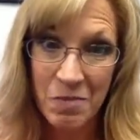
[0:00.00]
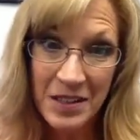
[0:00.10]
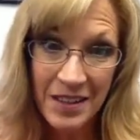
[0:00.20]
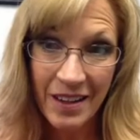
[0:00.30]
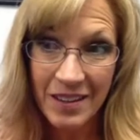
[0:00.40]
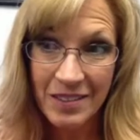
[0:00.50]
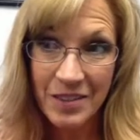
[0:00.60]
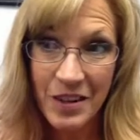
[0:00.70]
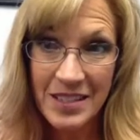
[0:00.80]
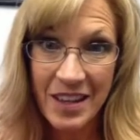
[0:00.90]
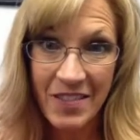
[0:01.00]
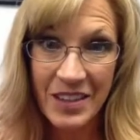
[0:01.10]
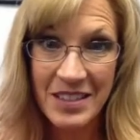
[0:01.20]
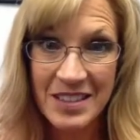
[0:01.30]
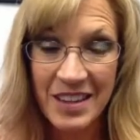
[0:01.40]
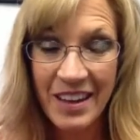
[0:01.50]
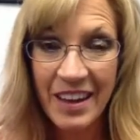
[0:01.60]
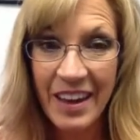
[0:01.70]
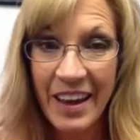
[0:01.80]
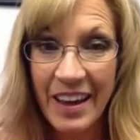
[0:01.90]
Plus, they got great savings,
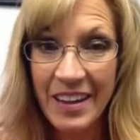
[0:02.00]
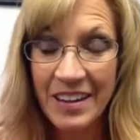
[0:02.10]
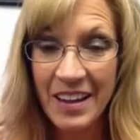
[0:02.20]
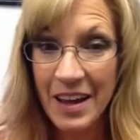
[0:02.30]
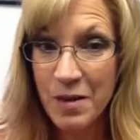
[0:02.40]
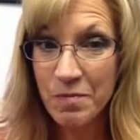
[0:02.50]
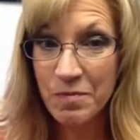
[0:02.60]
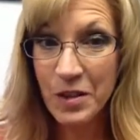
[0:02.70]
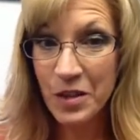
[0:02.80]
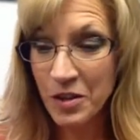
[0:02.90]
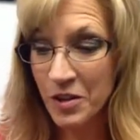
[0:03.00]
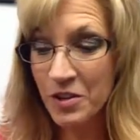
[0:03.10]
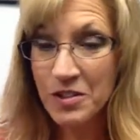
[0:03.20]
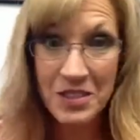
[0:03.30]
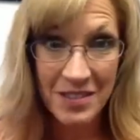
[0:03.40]
and you're